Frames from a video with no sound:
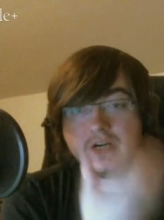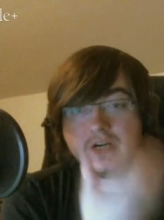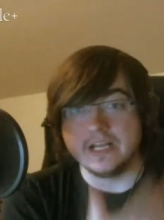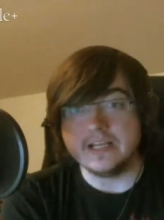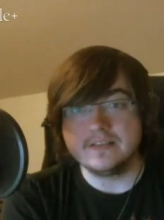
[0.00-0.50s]
it
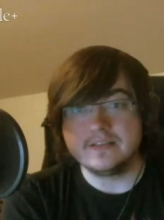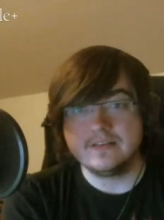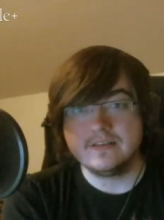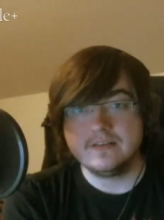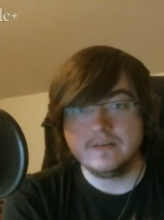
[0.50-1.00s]
is,
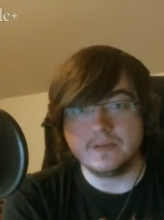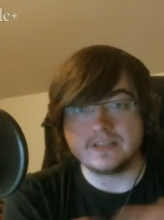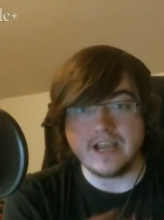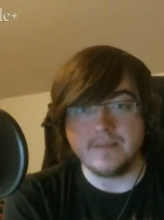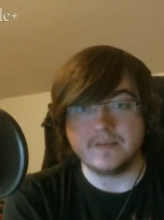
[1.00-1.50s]
but it's
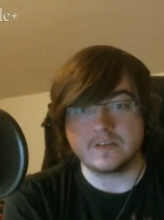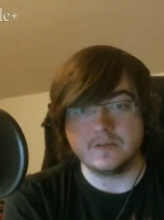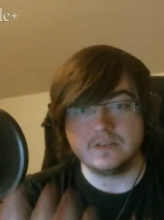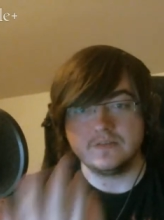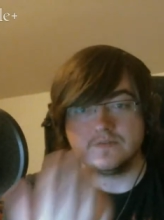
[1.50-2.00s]
timed
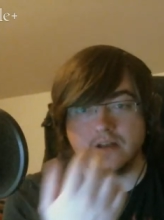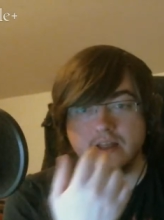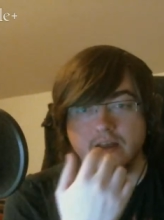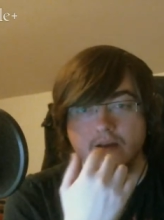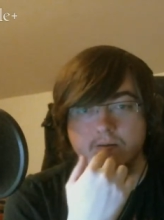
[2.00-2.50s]
exclusive for
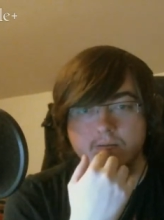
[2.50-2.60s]
now.